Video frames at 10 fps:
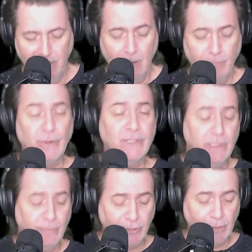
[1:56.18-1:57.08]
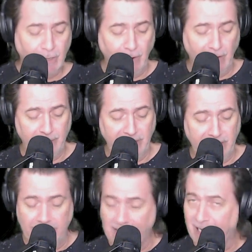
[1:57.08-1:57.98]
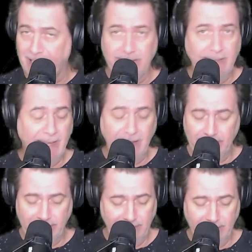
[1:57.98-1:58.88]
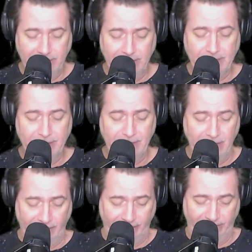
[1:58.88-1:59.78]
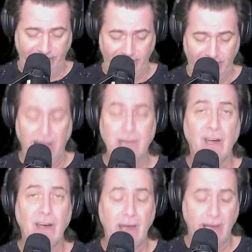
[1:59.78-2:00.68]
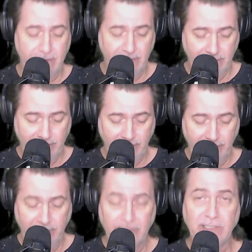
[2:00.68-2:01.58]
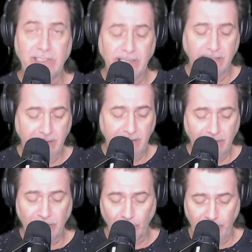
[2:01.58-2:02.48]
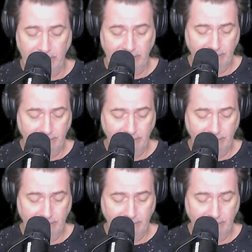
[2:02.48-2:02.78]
Pour some sugar on me, I can't get enough. I'm hot, sticky, sweet,